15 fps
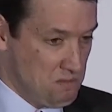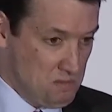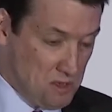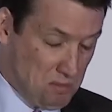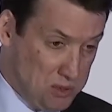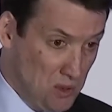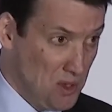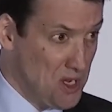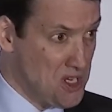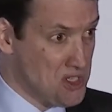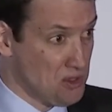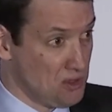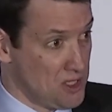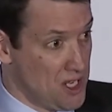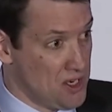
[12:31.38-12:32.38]
employees
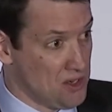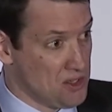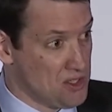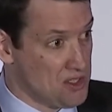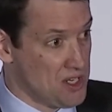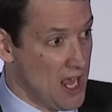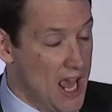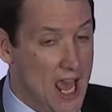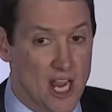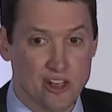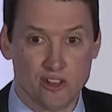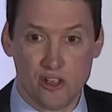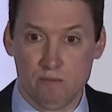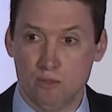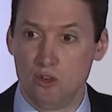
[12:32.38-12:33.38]
or leaders to
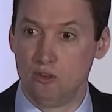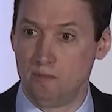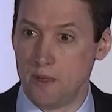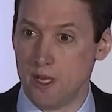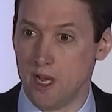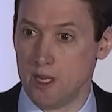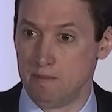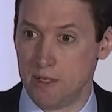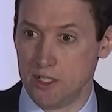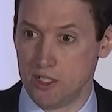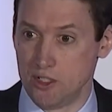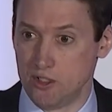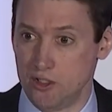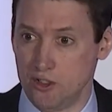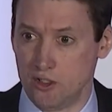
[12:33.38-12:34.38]
actually move beyond
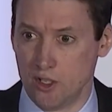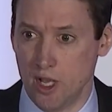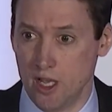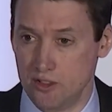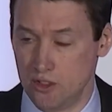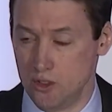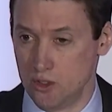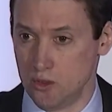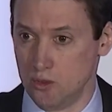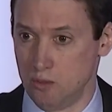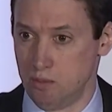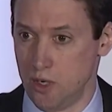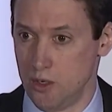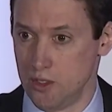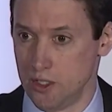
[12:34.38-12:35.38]
business as usual
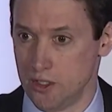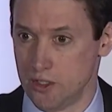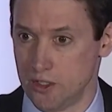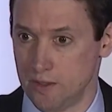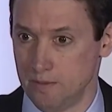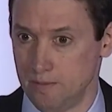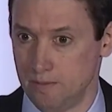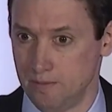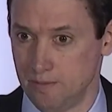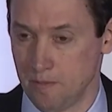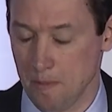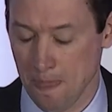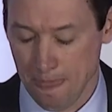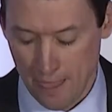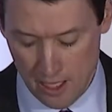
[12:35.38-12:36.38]
approaches.
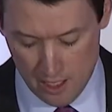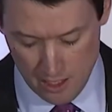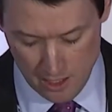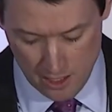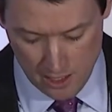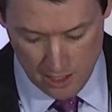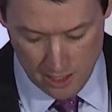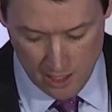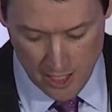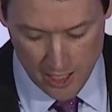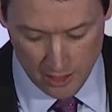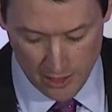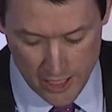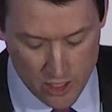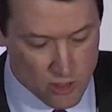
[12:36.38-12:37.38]

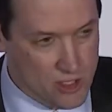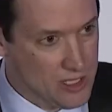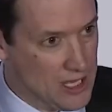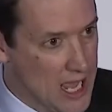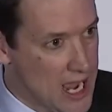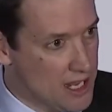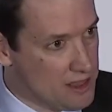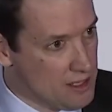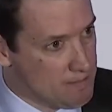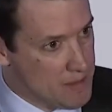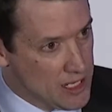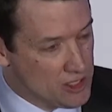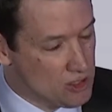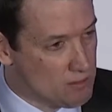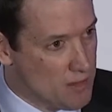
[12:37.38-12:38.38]
And leaders lacked the
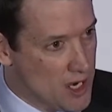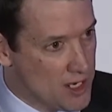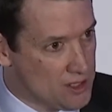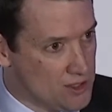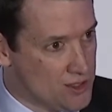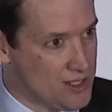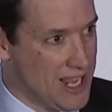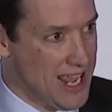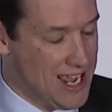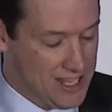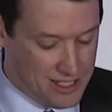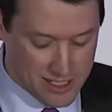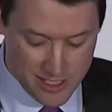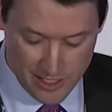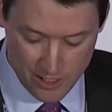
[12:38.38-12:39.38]
mental models
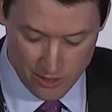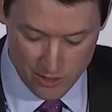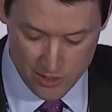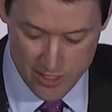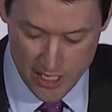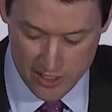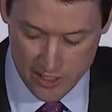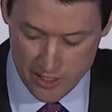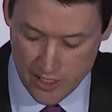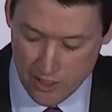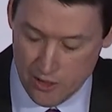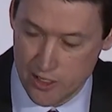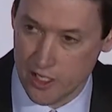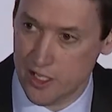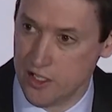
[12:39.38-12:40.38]
and the skills
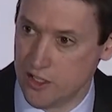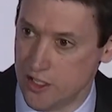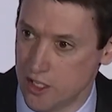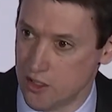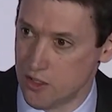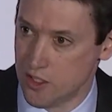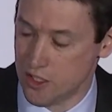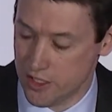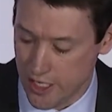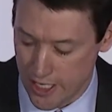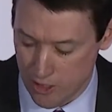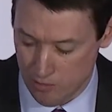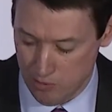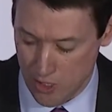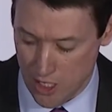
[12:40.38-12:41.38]
necessary to consider
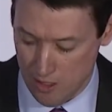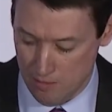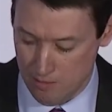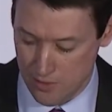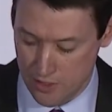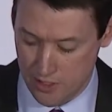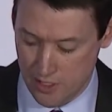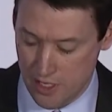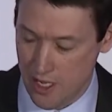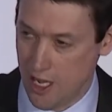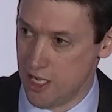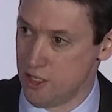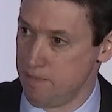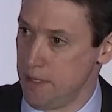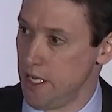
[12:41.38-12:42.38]
societal problems
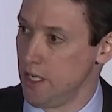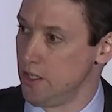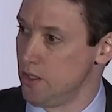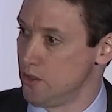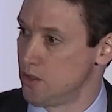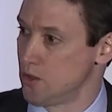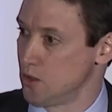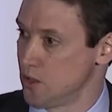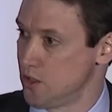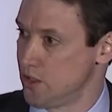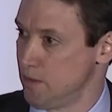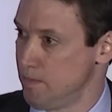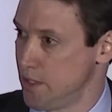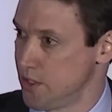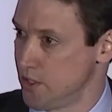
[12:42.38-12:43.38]
as being new sources
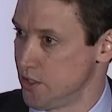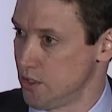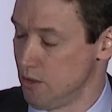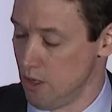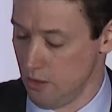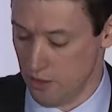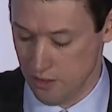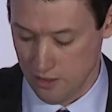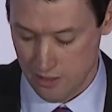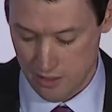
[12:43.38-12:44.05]
of business growth.